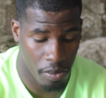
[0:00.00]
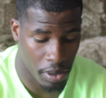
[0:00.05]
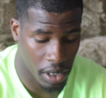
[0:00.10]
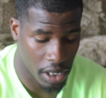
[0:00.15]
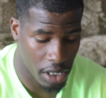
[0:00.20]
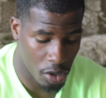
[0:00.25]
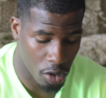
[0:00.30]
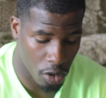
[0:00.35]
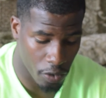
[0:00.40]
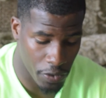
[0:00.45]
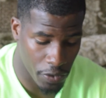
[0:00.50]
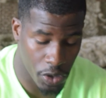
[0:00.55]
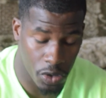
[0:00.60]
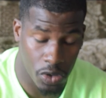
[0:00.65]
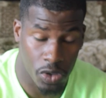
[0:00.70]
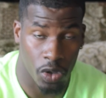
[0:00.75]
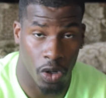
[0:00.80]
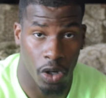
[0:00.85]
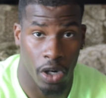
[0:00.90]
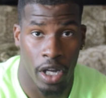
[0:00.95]
political views
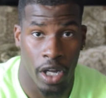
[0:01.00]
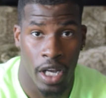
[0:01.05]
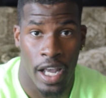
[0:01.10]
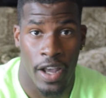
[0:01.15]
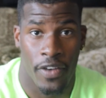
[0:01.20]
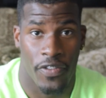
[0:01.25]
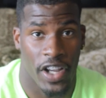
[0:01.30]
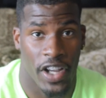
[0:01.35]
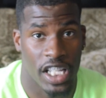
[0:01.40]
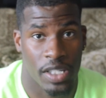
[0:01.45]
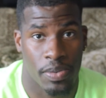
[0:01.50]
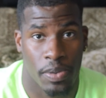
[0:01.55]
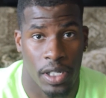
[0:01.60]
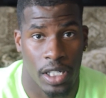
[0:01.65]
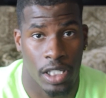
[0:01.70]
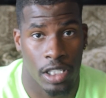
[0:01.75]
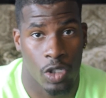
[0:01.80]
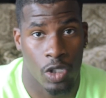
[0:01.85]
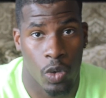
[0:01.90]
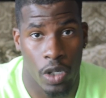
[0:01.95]
on Facebook
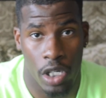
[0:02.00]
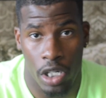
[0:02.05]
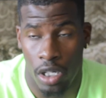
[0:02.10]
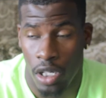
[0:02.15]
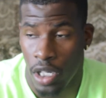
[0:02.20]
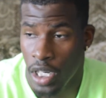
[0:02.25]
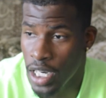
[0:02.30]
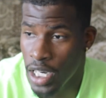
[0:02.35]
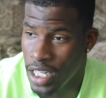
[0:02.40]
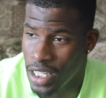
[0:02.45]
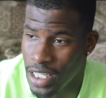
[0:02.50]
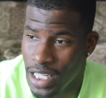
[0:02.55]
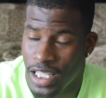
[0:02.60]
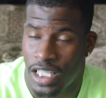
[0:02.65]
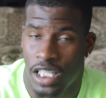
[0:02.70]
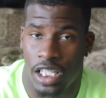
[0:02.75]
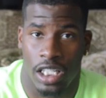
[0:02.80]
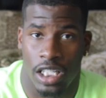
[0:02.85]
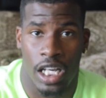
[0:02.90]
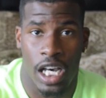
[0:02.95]
and Twitter,
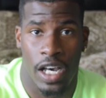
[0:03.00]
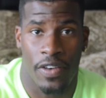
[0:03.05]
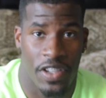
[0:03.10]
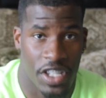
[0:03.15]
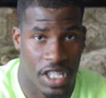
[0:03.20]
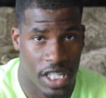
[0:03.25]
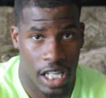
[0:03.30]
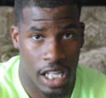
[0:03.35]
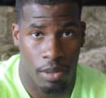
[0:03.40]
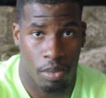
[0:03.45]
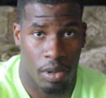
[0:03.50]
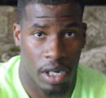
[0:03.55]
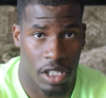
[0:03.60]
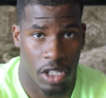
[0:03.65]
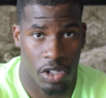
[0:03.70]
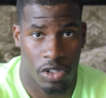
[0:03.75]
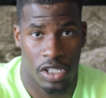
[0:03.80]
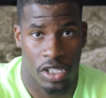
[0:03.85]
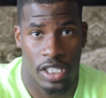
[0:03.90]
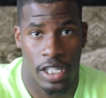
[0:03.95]
let's love and celebrate
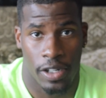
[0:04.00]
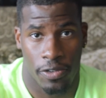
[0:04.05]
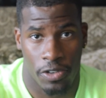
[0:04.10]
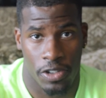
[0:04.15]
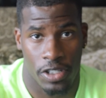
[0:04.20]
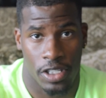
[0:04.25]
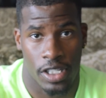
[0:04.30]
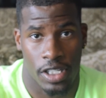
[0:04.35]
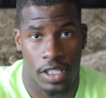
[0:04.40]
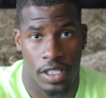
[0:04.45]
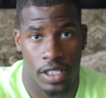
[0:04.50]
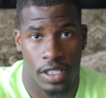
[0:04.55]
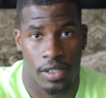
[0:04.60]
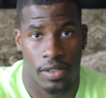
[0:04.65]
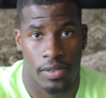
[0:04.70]
those differences.